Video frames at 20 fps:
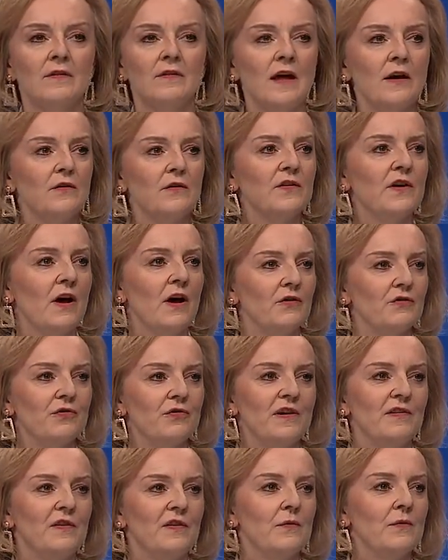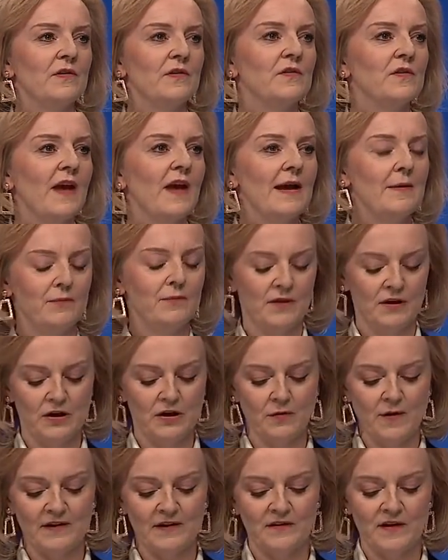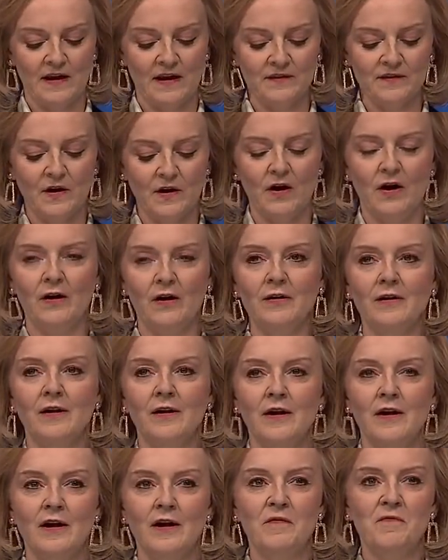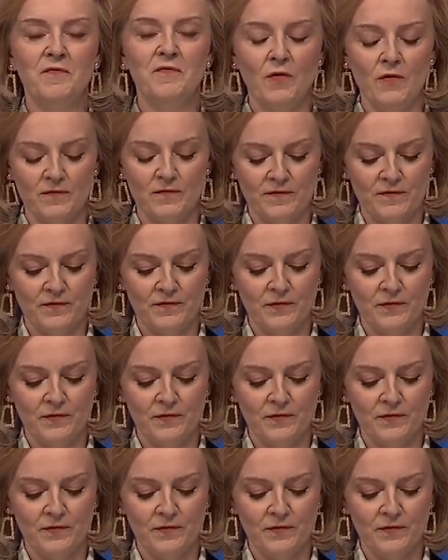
those countries who escaped the USSR and fought for